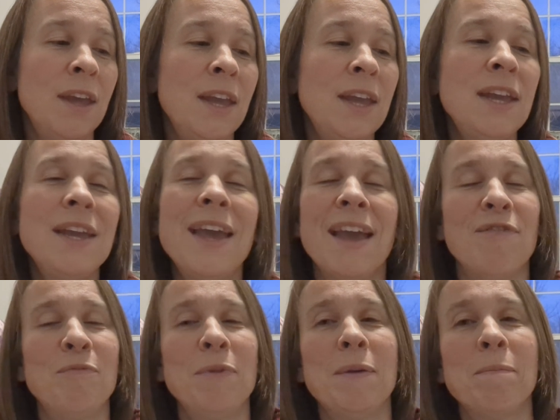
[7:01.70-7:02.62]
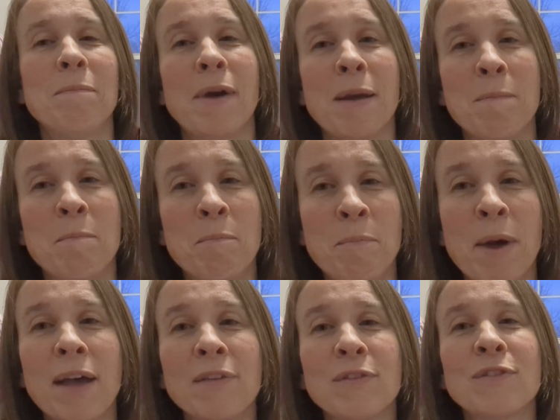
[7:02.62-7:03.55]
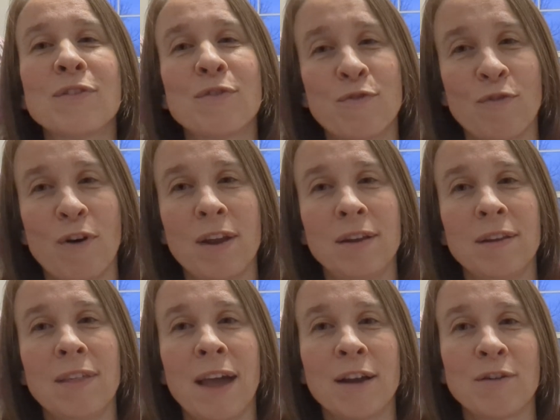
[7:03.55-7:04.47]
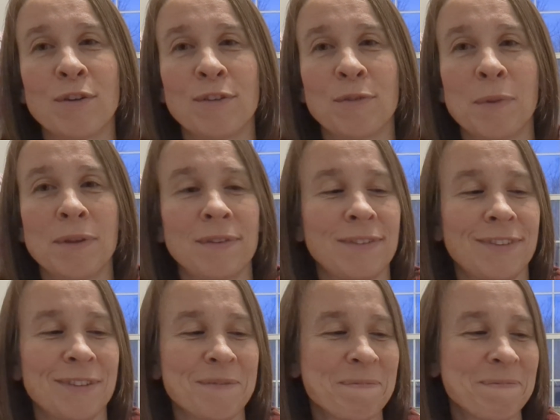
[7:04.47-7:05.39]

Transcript: He gave me my best friend that Christmas.